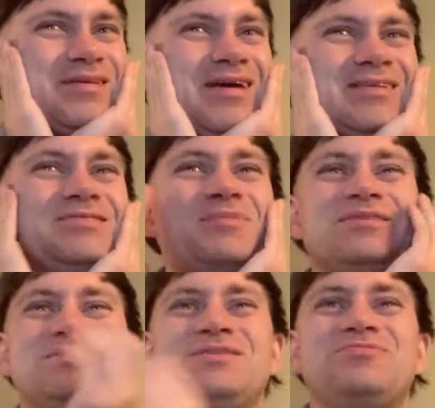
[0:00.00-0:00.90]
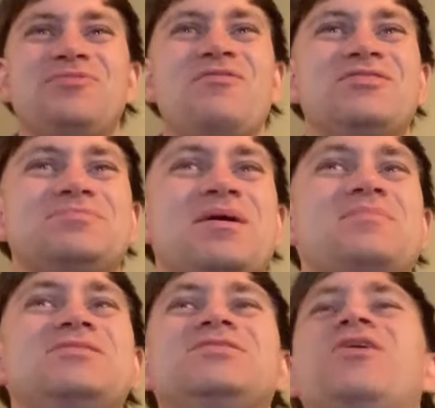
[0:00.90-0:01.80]
it just makes this movie made
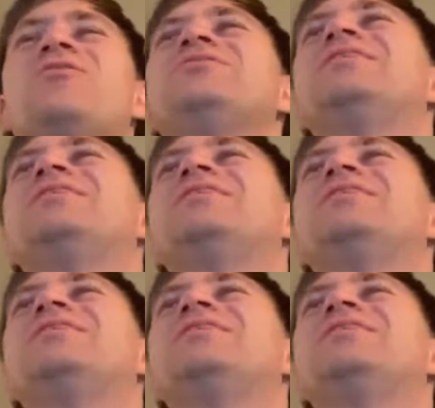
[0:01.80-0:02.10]
me so